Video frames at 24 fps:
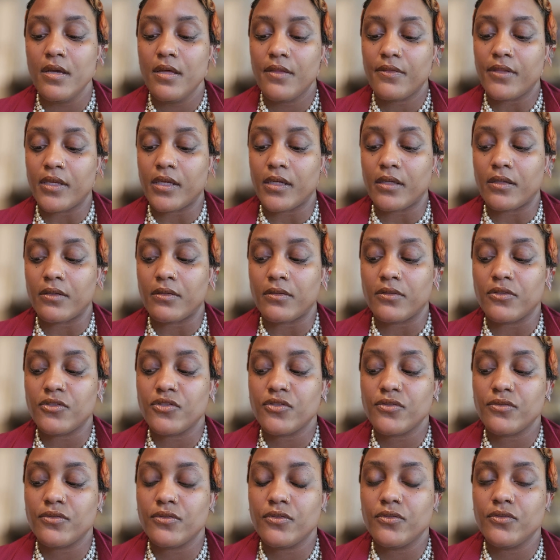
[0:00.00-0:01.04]
then
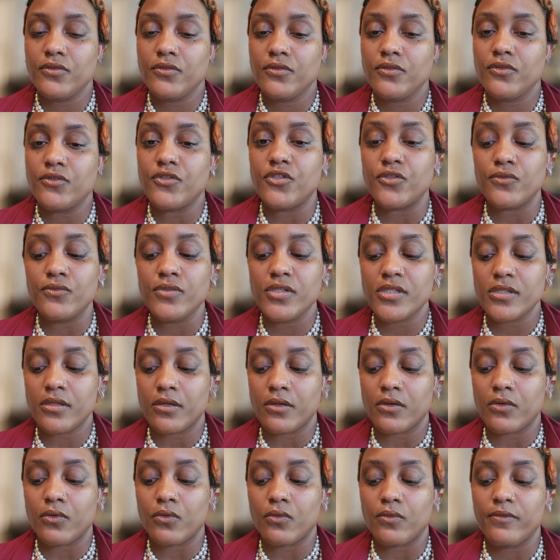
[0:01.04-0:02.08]
do
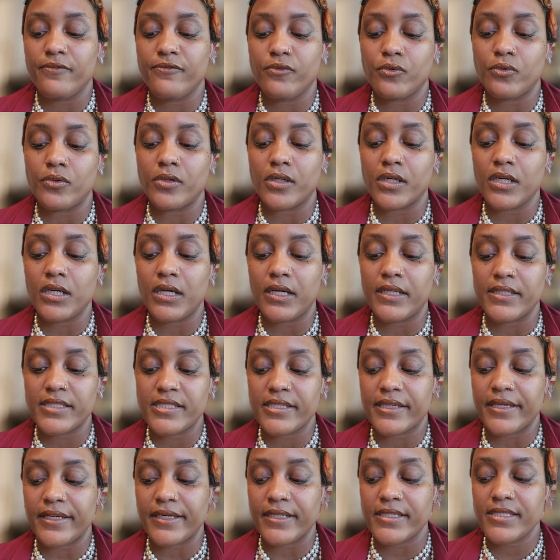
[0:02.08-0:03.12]
so for
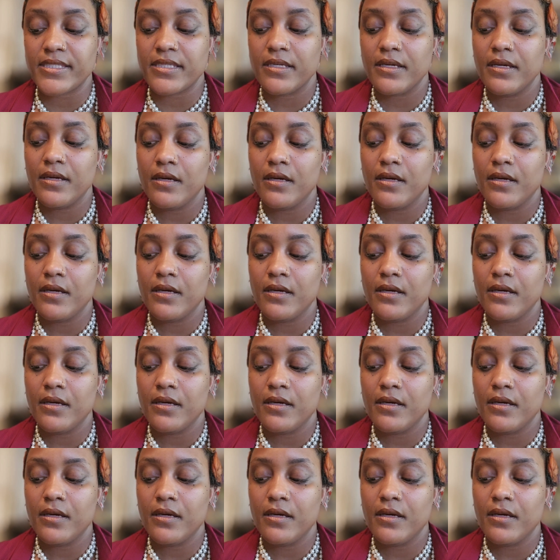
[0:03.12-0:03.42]
context,